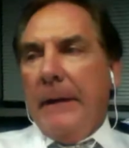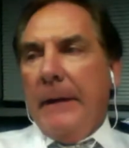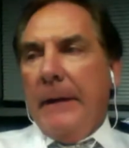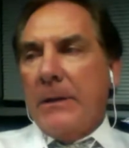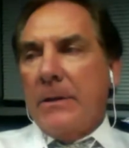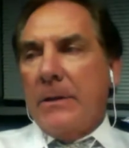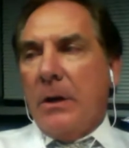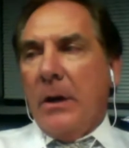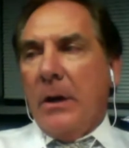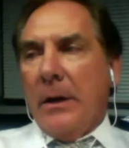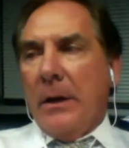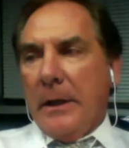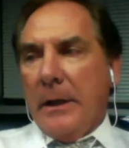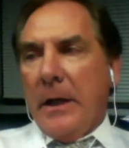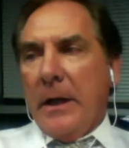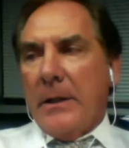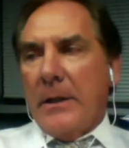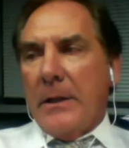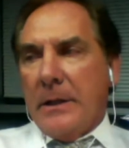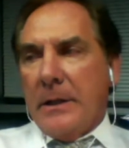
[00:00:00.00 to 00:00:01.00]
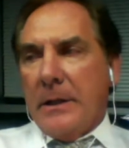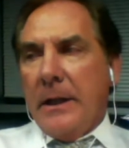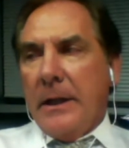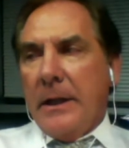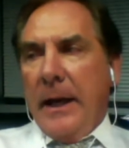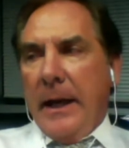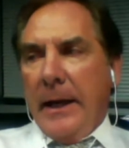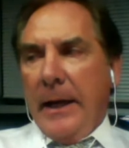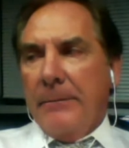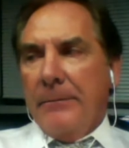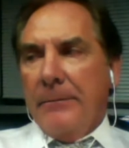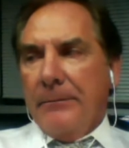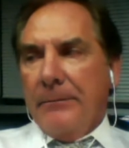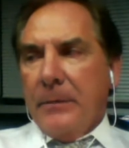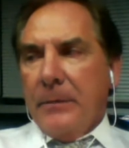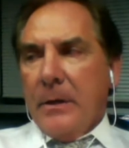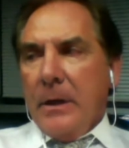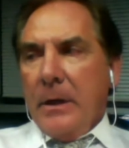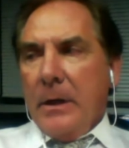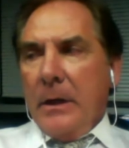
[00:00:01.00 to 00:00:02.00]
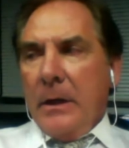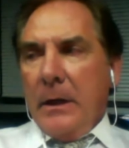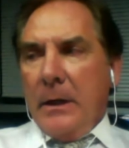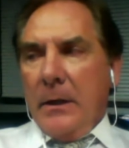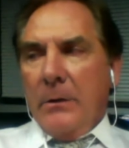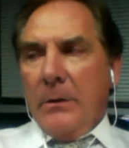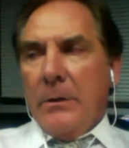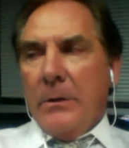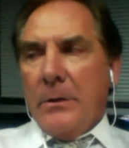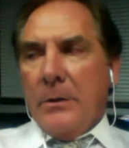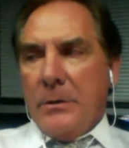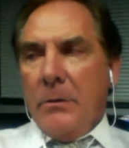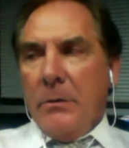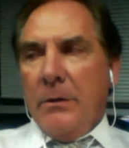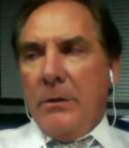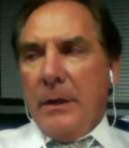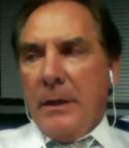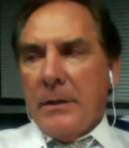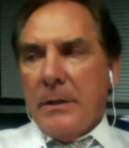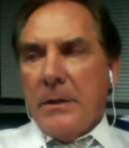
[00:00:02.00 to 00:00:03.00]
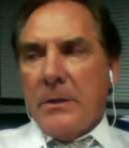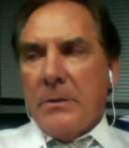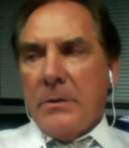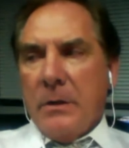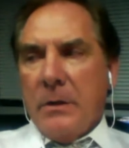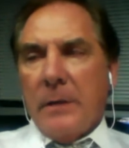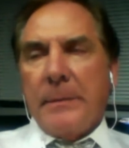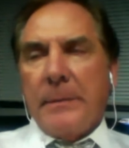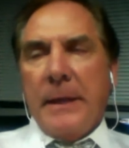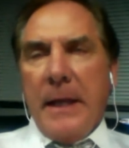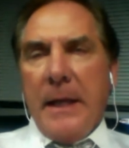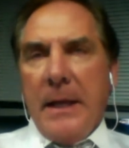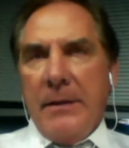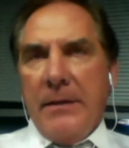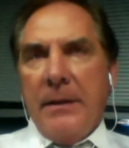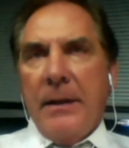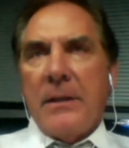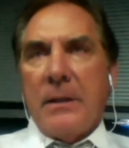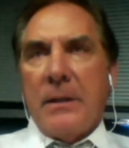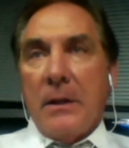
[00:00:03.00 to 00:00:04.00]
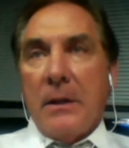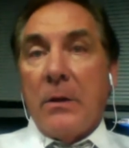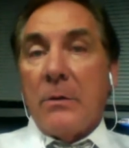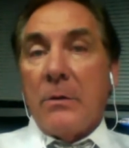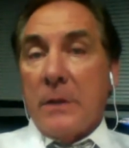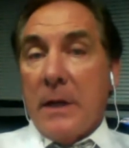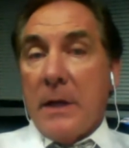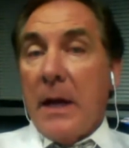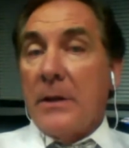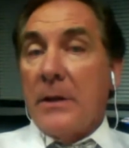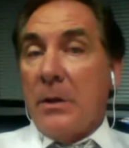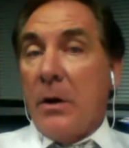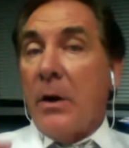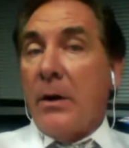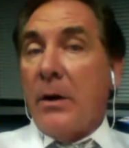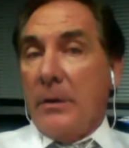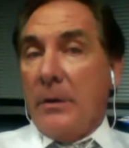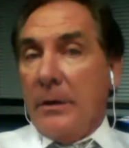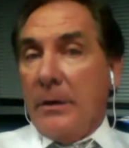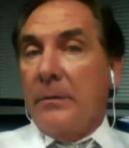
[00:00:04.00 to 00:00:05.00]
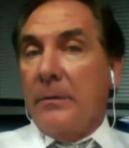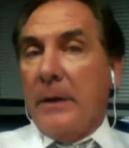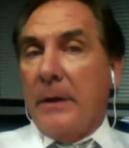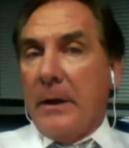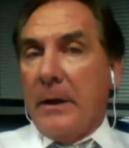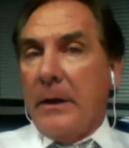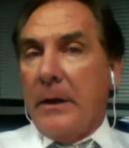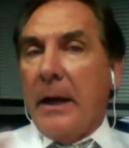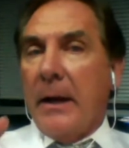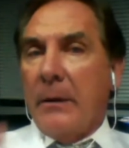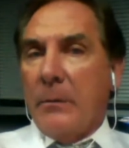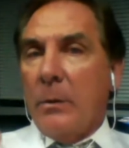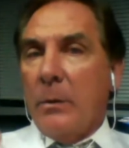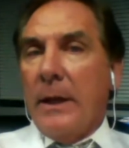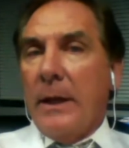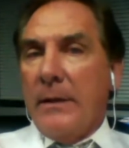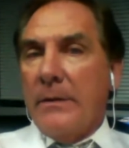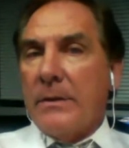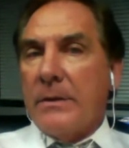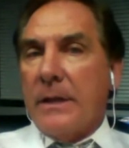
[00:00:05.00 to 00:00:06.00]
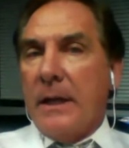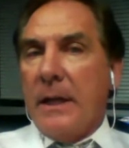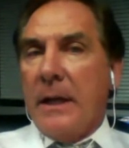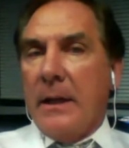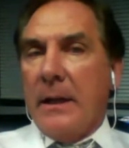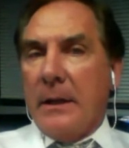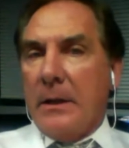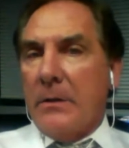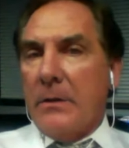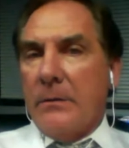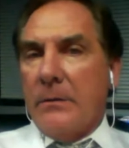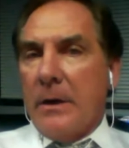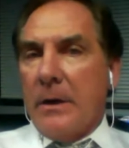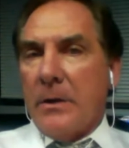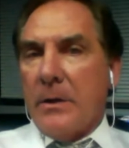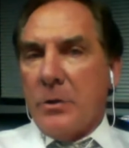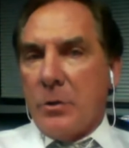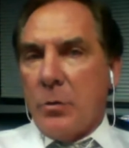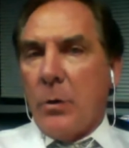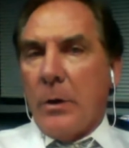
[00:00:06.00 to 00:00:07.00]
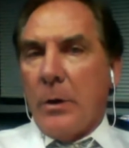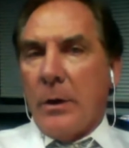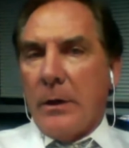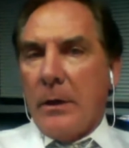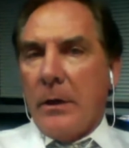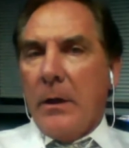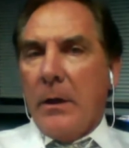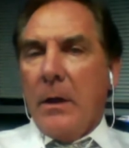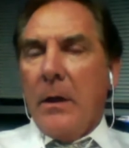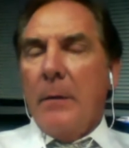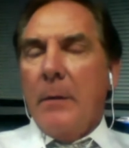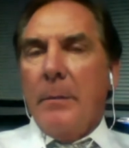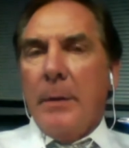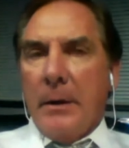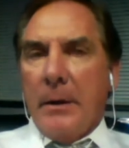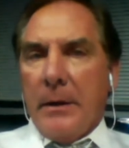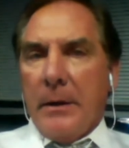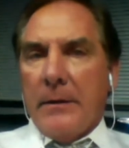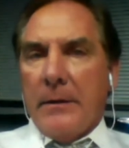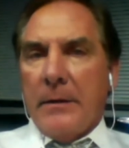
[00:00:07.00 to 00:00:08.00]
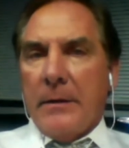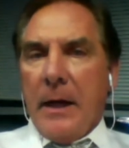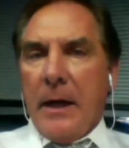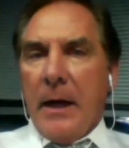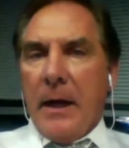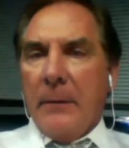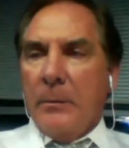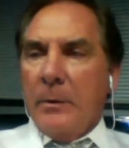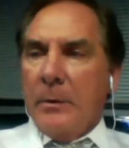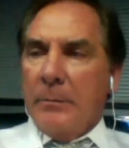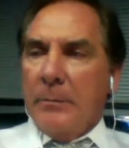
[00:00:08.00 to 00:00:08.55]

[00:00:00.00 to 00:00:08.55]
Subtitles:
in talking to Gus today, there's two things that struck me. He thinks that those guys are going to figure it out, what he's seen in a very short period of time with